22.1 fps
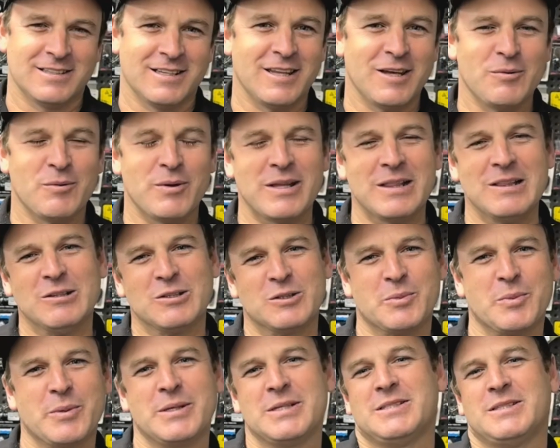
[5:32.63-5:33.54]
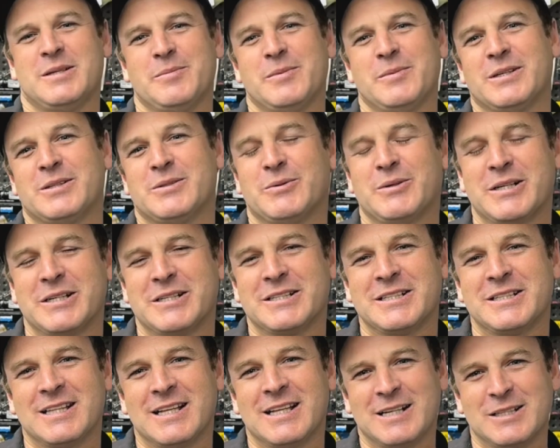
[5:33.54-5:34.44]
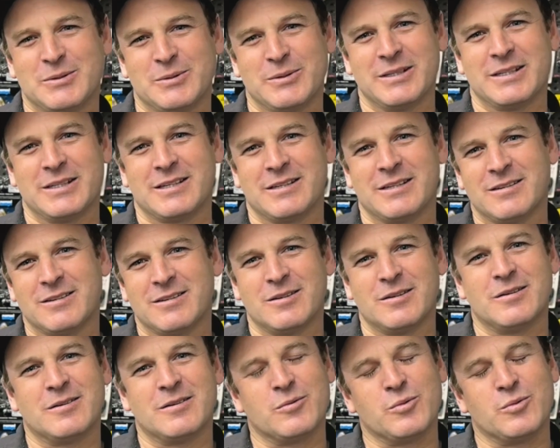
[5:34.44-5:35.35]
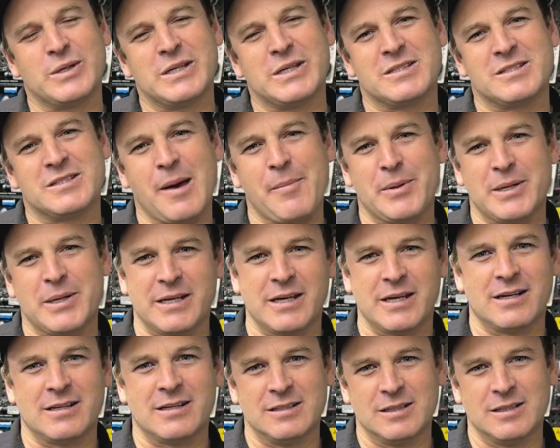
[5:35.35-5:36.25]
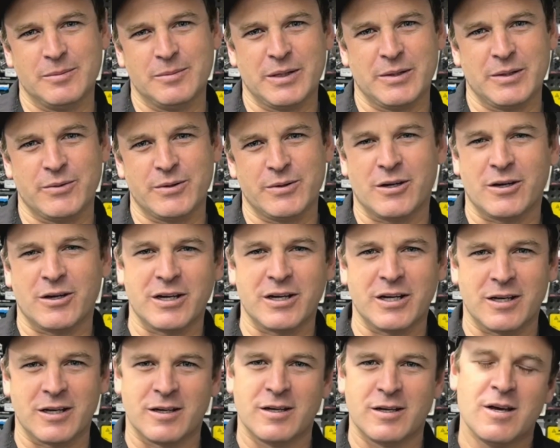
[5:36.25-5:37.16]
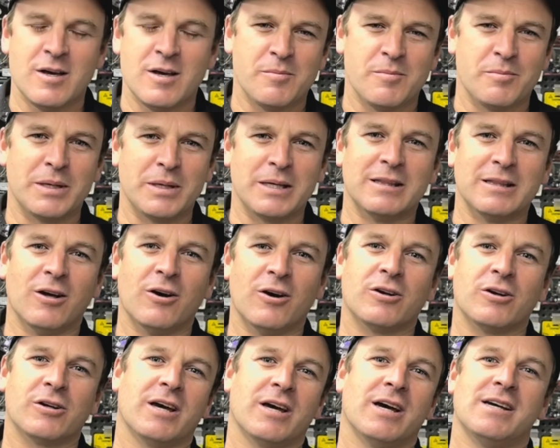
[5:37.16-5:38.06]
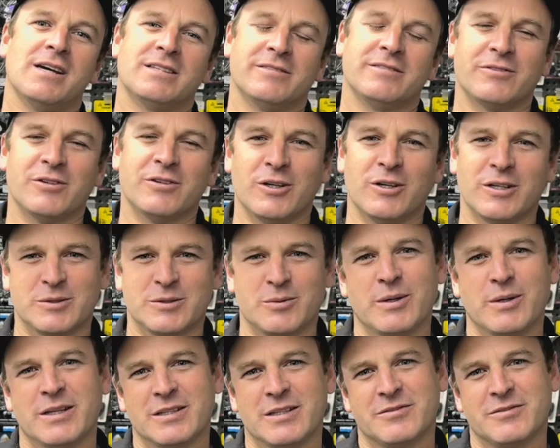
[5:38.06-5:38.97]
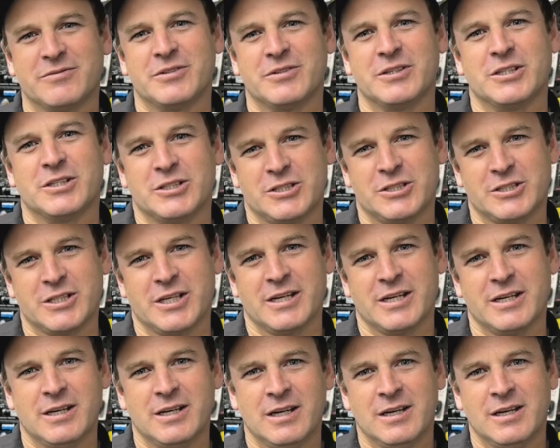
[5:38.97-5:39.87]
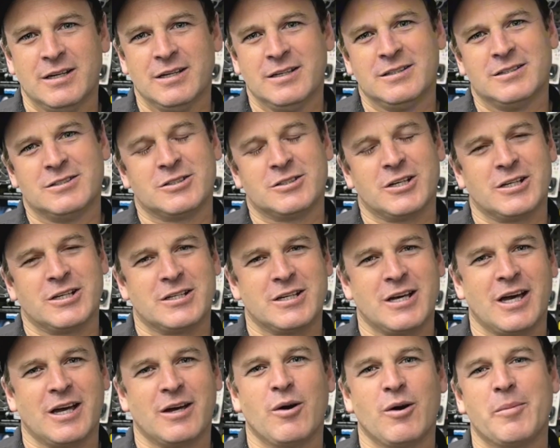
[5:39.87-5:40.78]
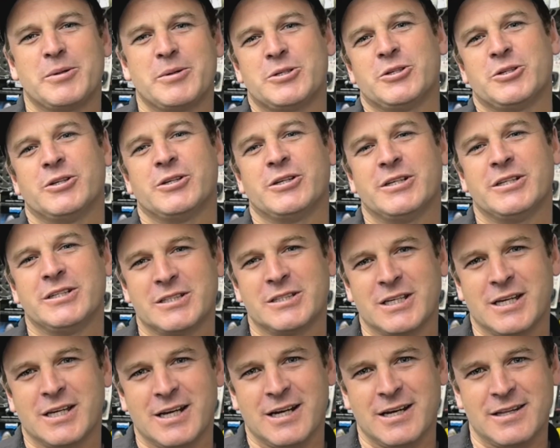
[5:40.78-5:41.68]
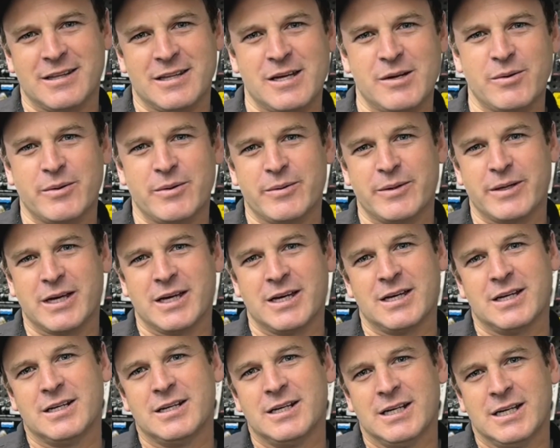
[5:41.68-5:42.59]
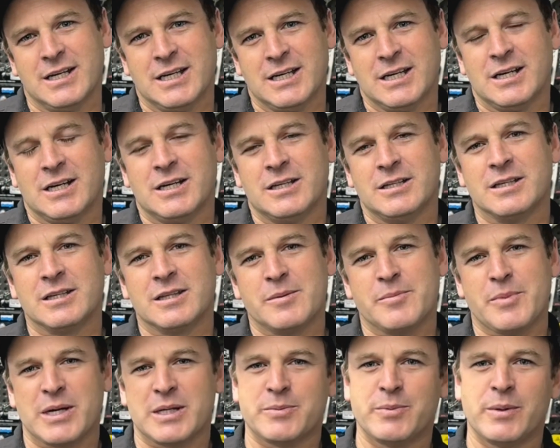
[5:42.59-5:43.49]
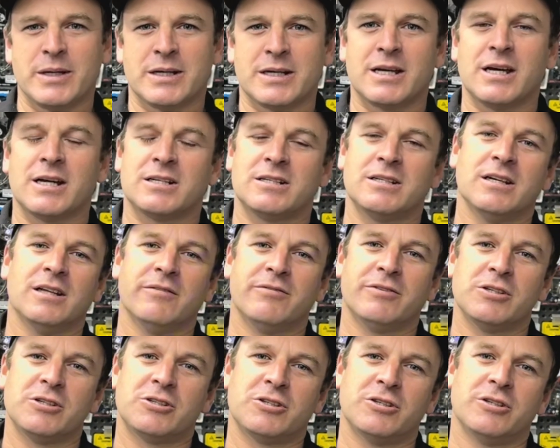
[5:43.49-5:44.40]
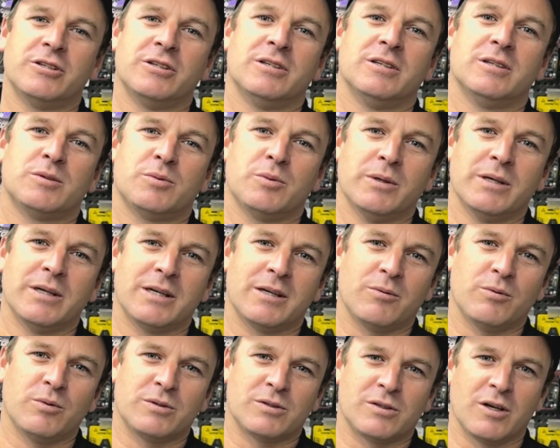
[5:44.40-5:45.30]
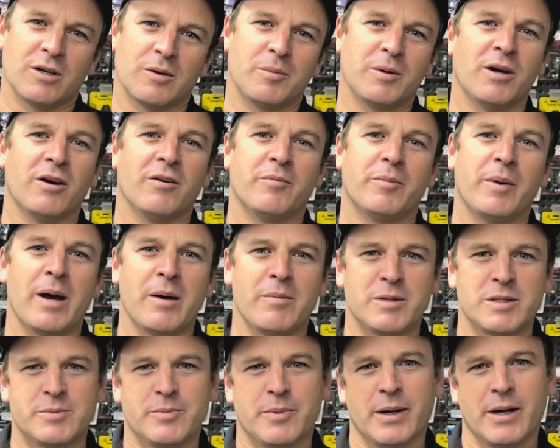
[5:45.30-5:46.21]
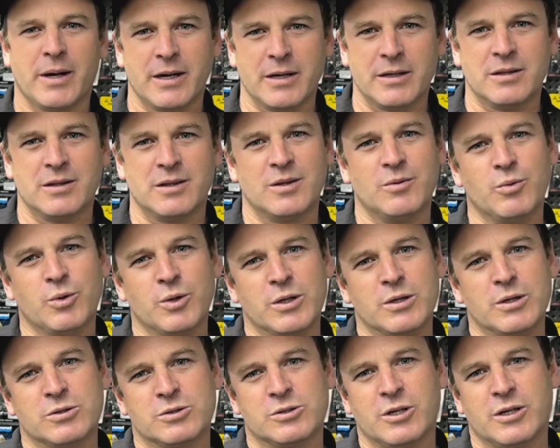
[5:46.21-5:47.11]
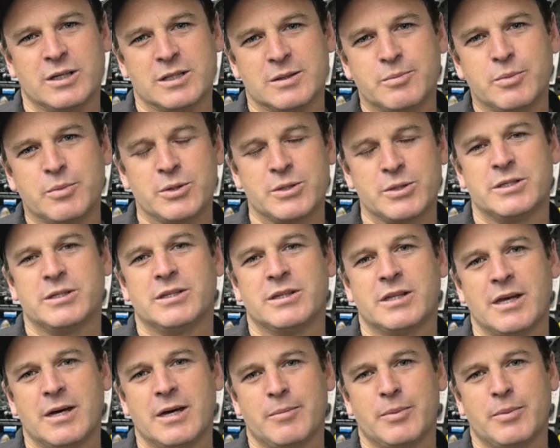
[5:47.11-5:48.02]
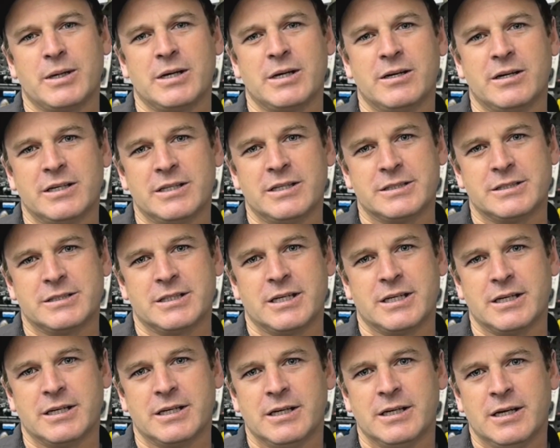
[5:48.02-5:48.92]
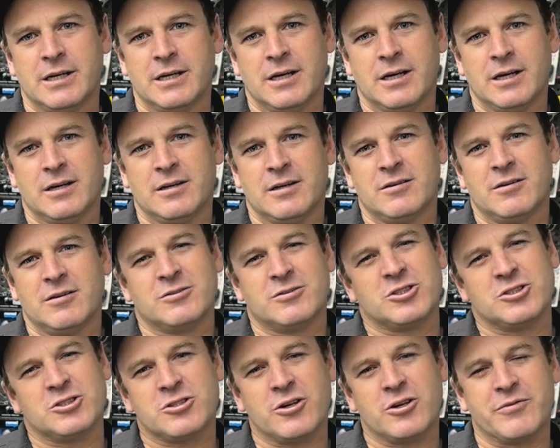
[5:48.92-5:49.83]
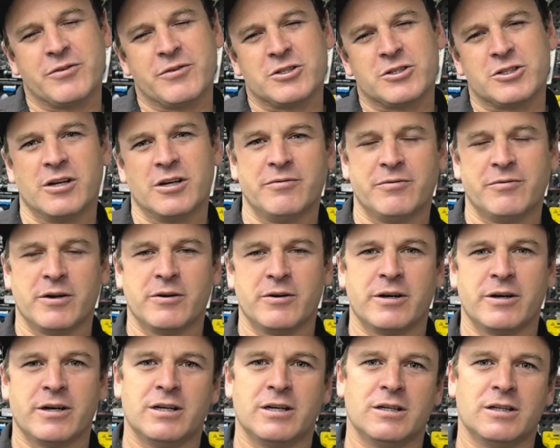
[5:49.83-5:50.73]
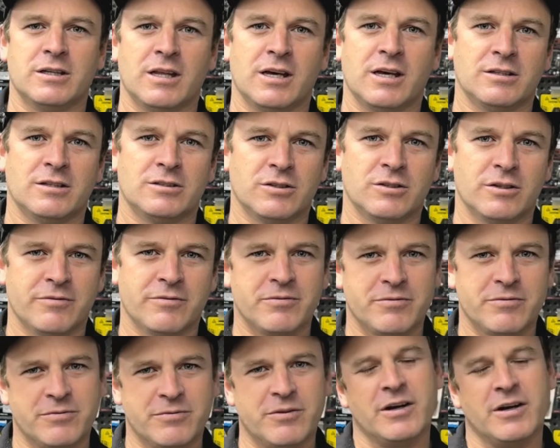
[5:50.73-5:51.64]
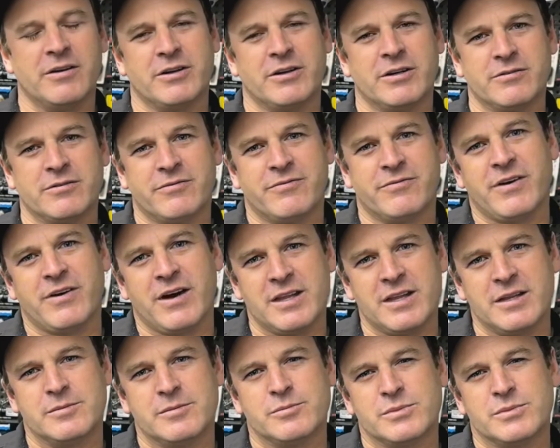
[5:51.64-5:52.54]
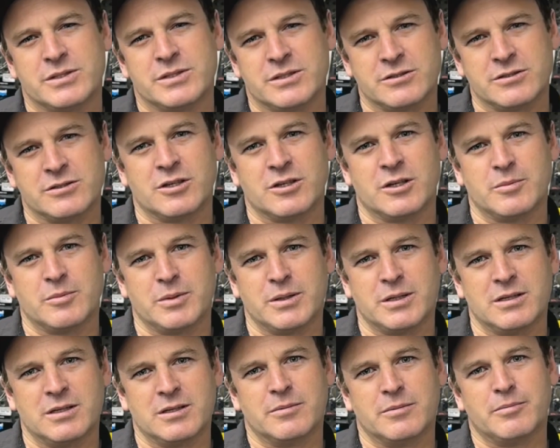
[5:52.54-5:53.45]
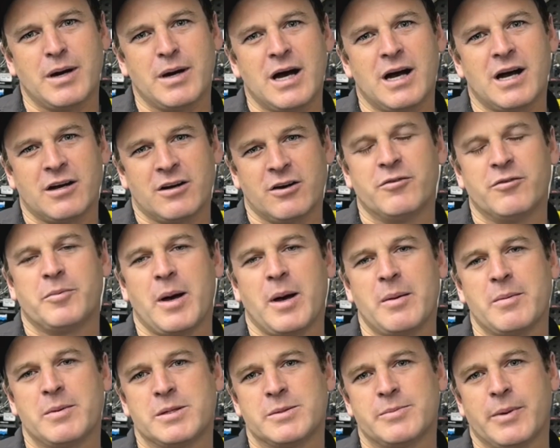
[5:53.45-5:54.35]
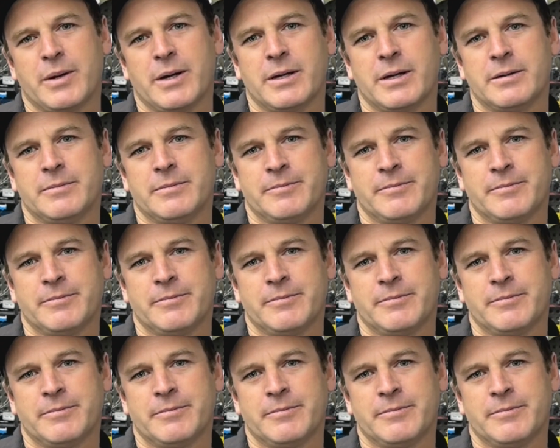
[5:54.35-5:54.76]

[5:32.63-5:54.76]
that weather looks pretty similar to what it did last week. The wind's up and down a little bit. We're not going to get big long days of nice weather to fish, so just got to take our opportunities and get out there when we can. I think the best bet to catch yellowfin tuna this week was going to be off Bateman's Bay. The water looks like it's pushing in there pretty nice, so just off the shelf I reckon in that sort of 500 fathoms is going to be your mark off Bateman's Bay.